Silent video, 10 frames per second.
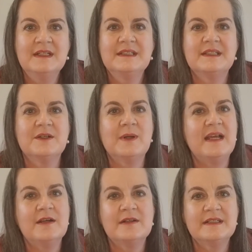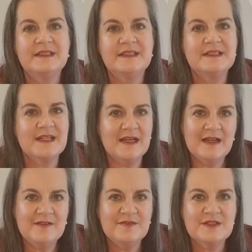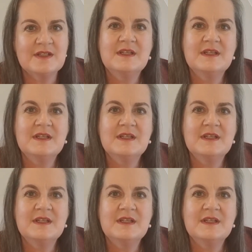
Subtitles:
So Aaron is starved,